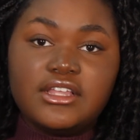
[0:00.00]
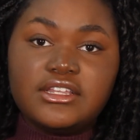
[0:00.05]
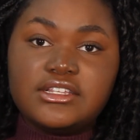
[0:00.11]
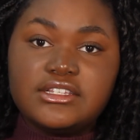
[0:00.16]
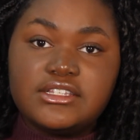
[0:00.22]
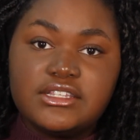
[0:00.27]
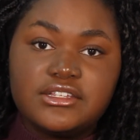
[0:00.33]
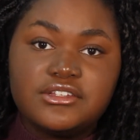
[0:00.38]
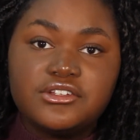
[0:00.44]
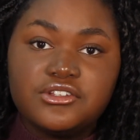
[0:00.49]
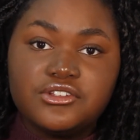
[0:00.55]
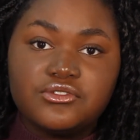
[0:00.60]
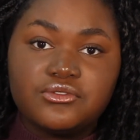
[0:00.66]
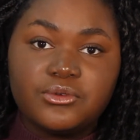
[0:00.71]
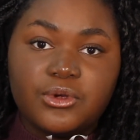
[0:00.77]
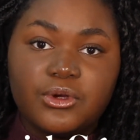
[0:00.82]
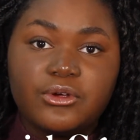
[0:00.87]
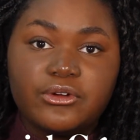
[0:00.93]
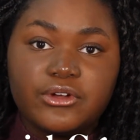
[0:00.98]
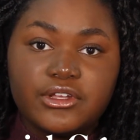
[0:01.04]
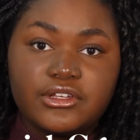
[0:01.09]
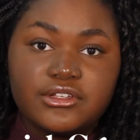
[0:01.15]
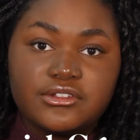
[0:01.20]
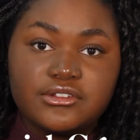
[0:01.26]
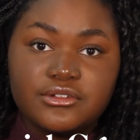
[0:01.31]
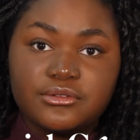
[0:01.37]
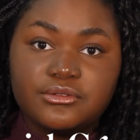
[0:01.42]
decisions
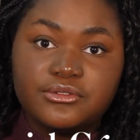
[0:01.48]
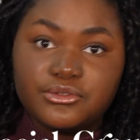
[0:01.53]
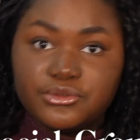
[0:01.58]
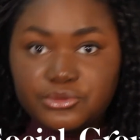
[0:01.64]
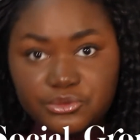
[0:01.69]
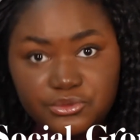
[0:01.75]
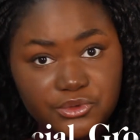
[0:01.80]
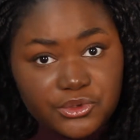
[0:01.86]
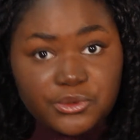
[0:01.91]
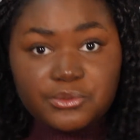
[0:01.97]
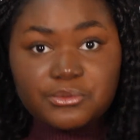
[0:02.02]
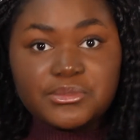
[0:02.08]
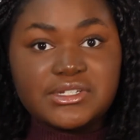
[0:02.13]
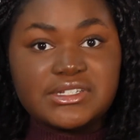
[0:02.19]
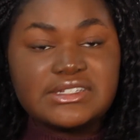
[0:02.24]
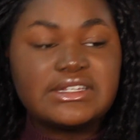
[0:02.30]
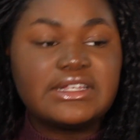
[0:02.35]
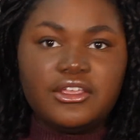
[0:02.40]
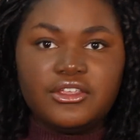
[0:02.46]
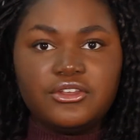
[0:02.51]
regarding social groups.